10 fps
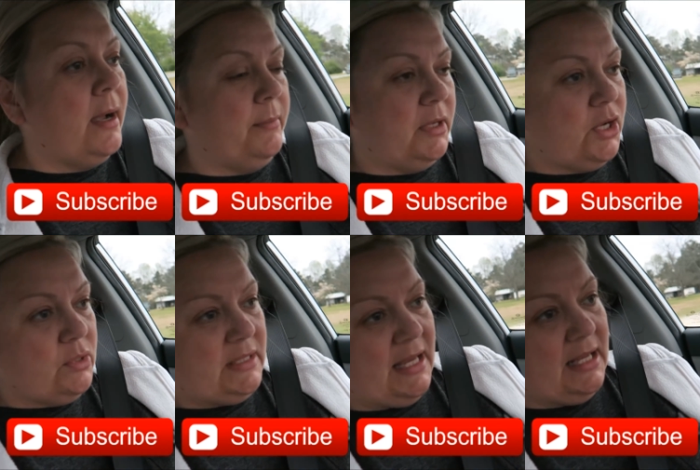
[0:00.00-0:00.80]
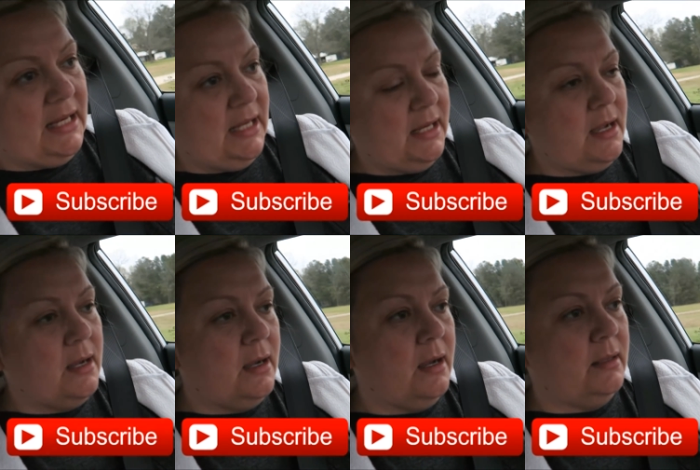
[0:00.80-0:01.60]
I'm gonna go tanning.
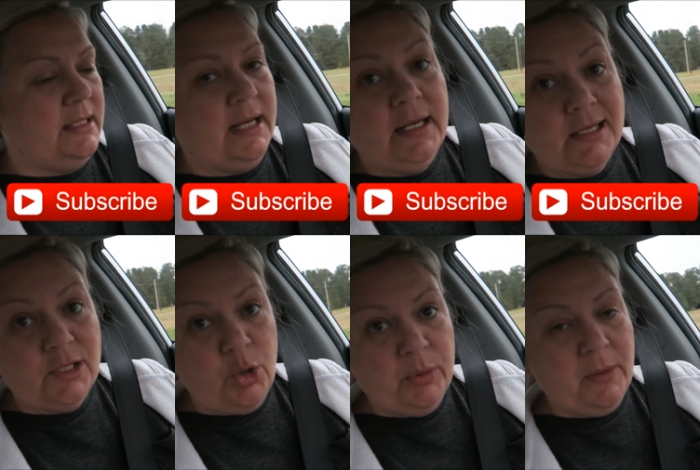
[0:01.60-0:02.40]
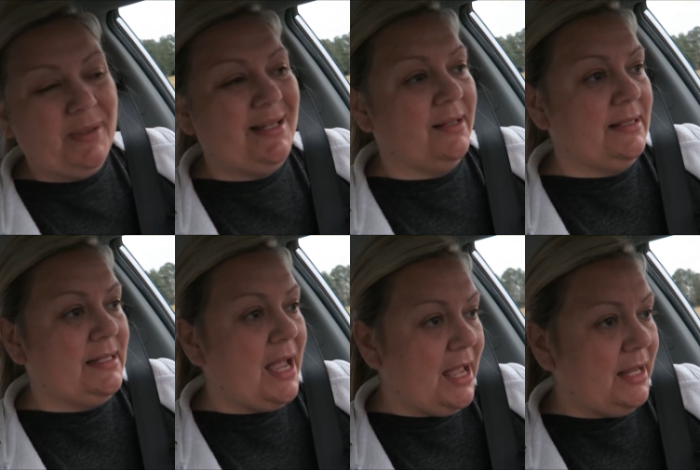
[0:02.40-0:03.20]
Uh, tanning doesn't open up until
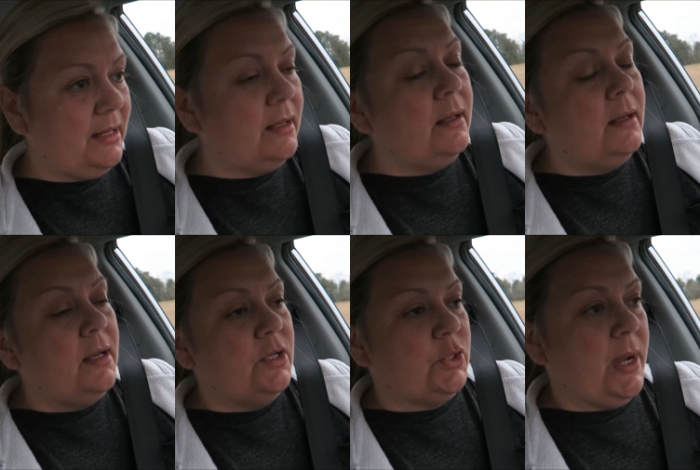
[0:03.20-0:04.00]
10.